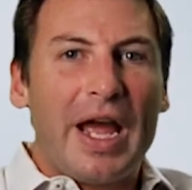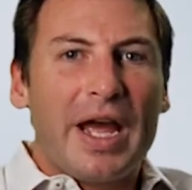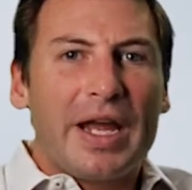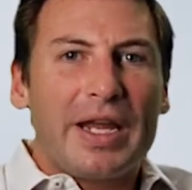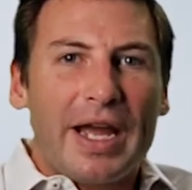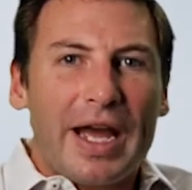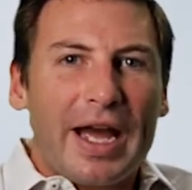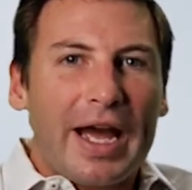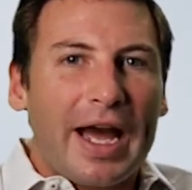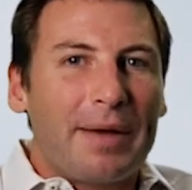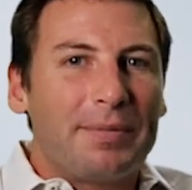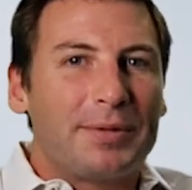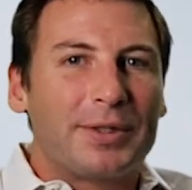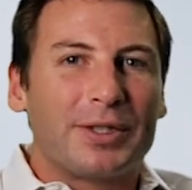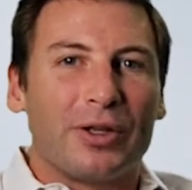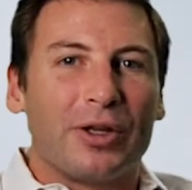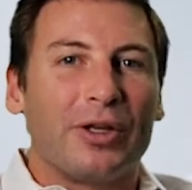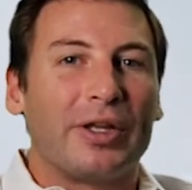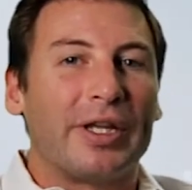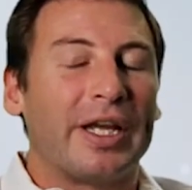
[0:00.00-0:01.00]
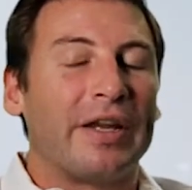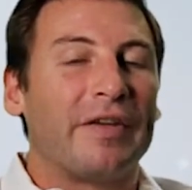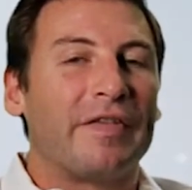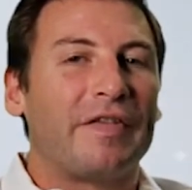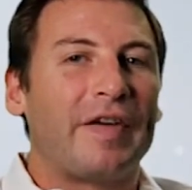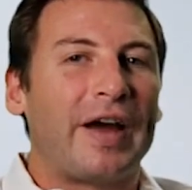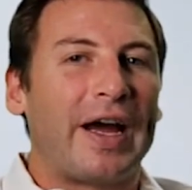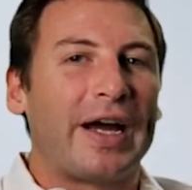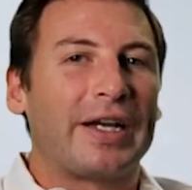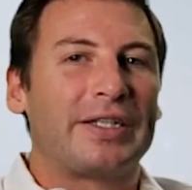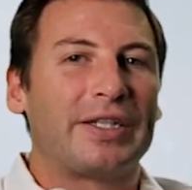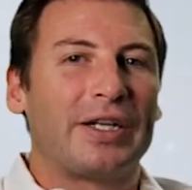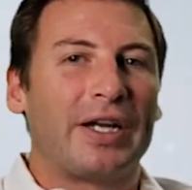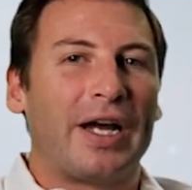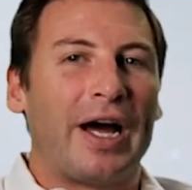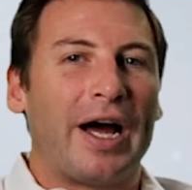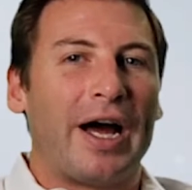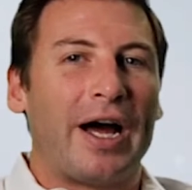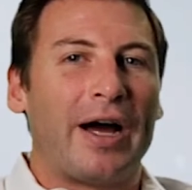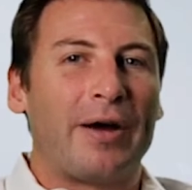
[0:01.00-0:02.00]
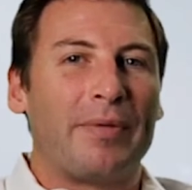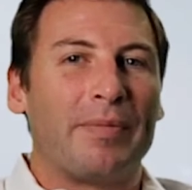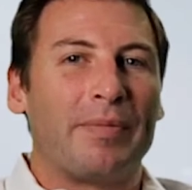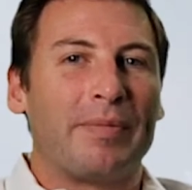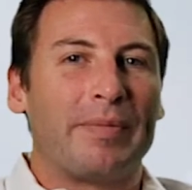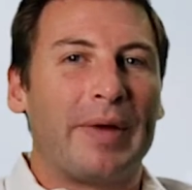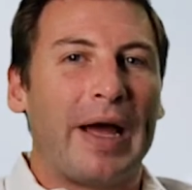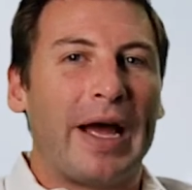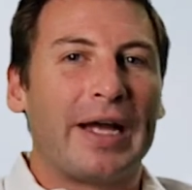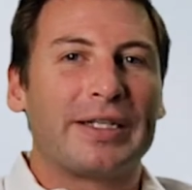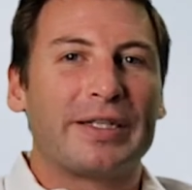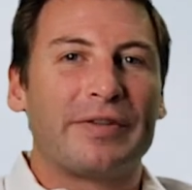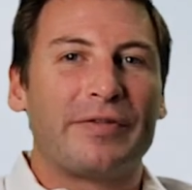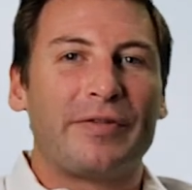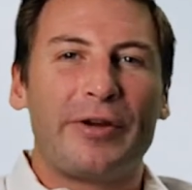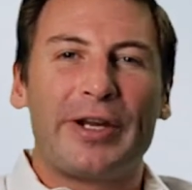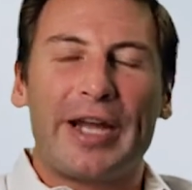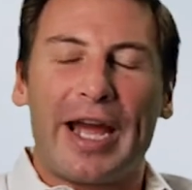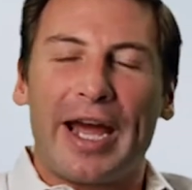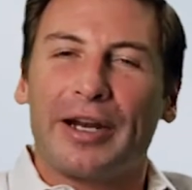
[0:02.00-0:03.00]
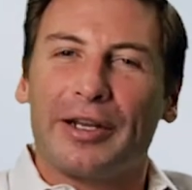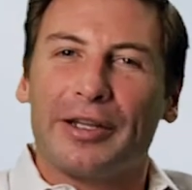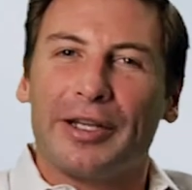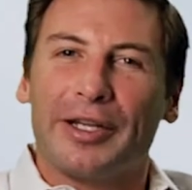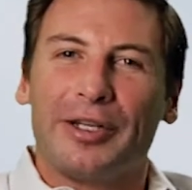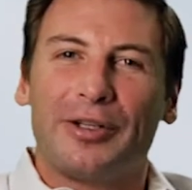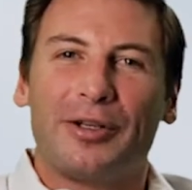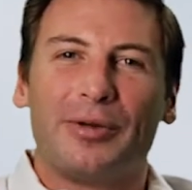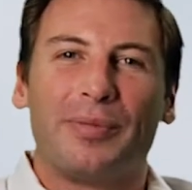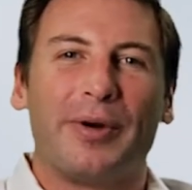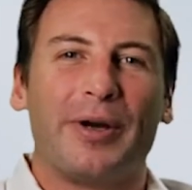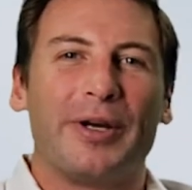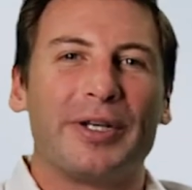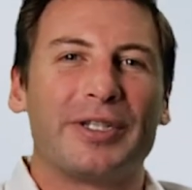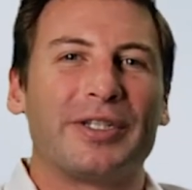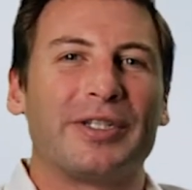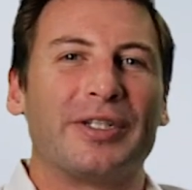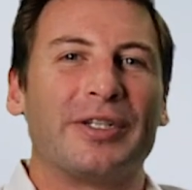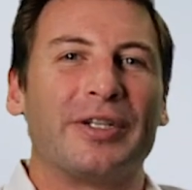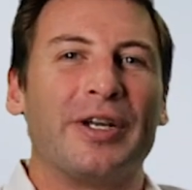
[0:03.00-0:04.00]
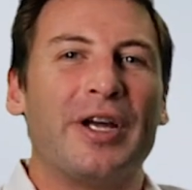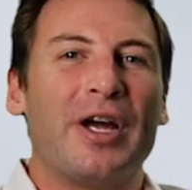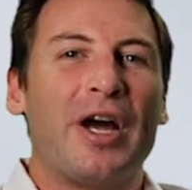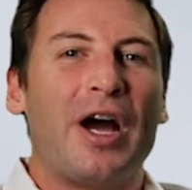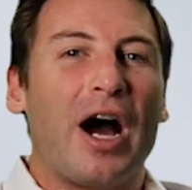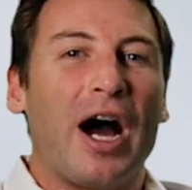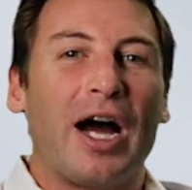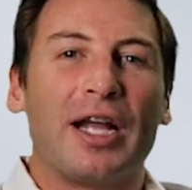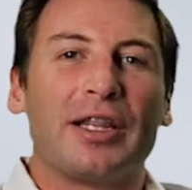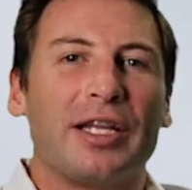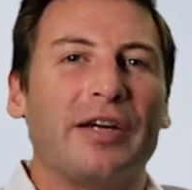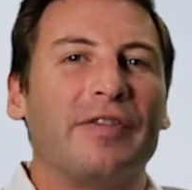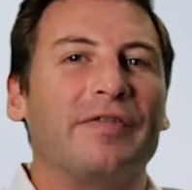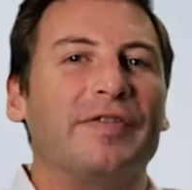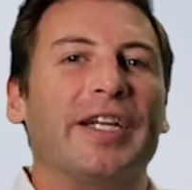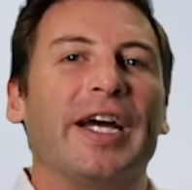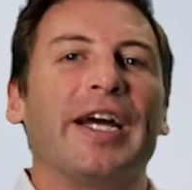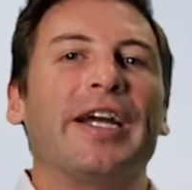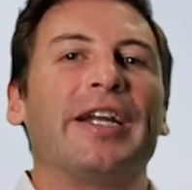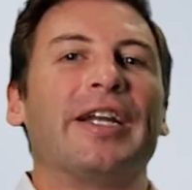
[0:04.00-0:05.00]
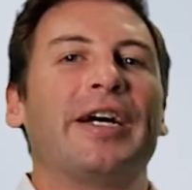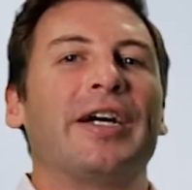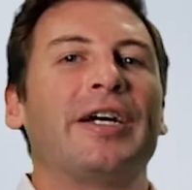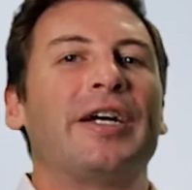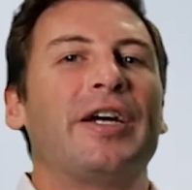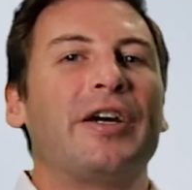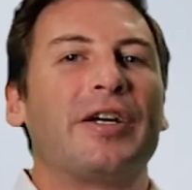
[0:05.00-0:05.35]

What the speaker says: Yeah, absolutely. In fact, as a very analytical person, I love data.